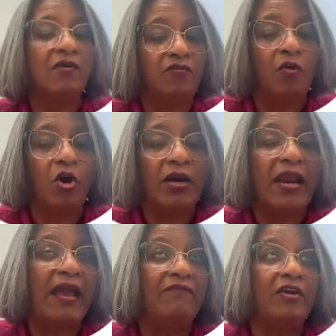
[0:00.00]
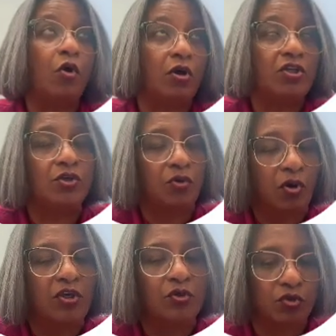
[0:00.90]
for having audio
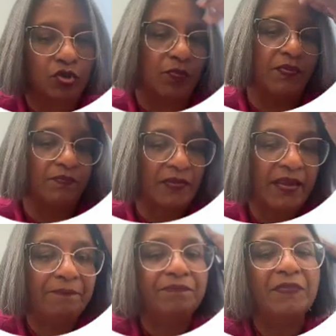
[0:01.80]
on YouTube. Okay.